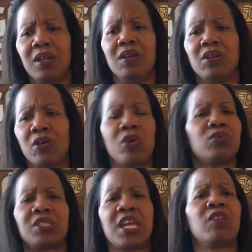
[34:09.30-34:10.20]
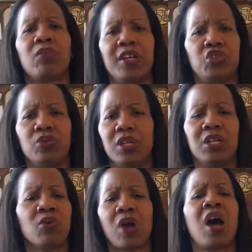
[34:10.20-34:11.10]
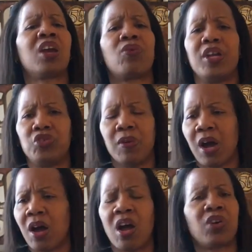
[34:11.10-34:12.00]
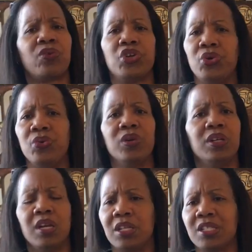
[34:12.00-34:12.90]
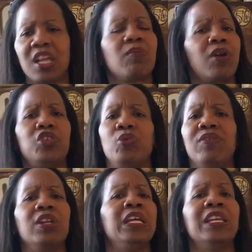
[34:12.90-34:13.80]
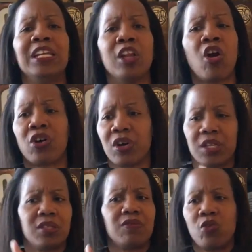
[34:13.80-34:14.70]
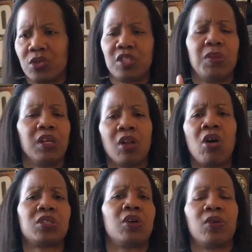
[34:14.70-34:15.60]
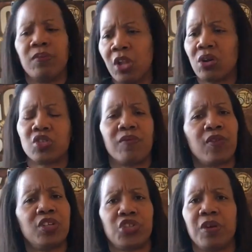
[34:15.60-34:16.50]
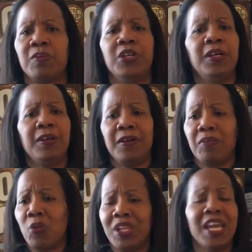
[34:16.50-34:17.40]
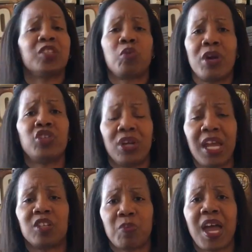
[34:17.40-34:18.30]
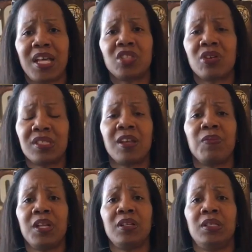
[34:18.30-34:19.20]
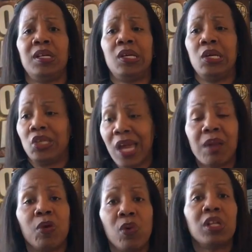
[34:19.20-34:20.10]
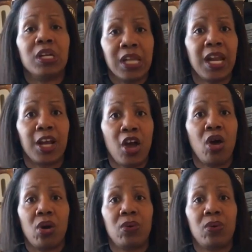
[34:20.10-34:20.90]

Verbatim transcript: you know, don't celebrate you, that don't honor you, or honor you and, and celebrate you even any longer, because of course it's been a long time, long-term friendship. But when the expiration date is passed on something, you got to be willing to let it go.